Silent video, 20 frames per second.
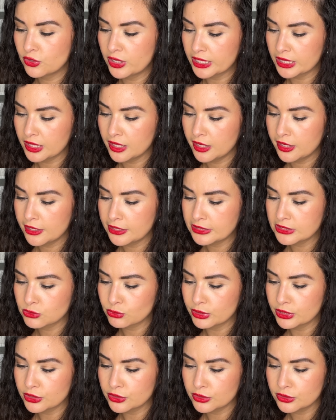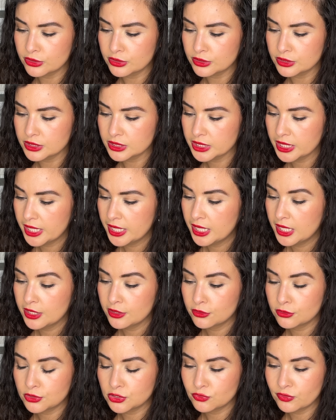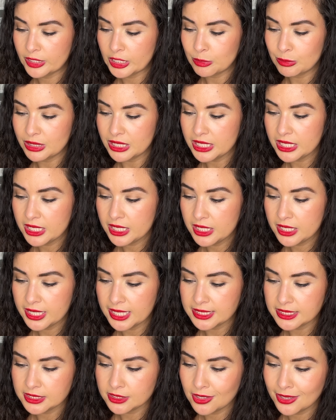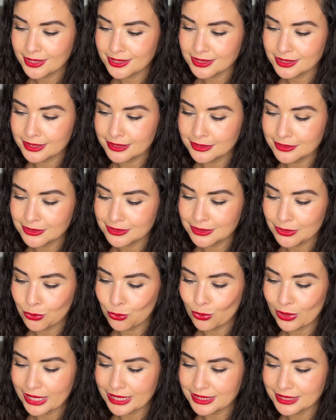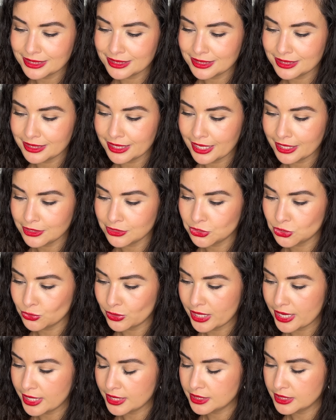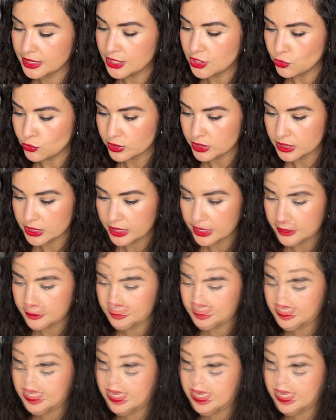fine lines, wrinkles. There's vitamin E, antioxidants, white tea extract. Interesting.